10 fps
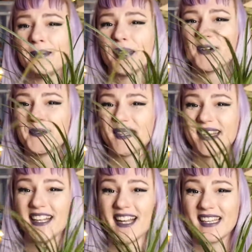like, oh my
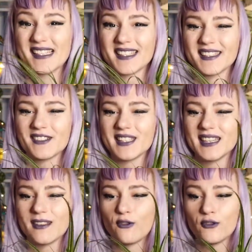god, that's literally
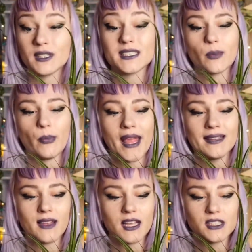the first
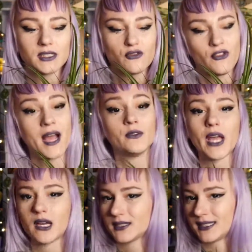plant I just found
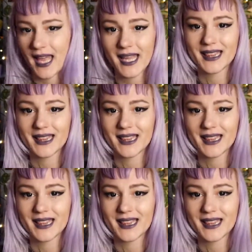outside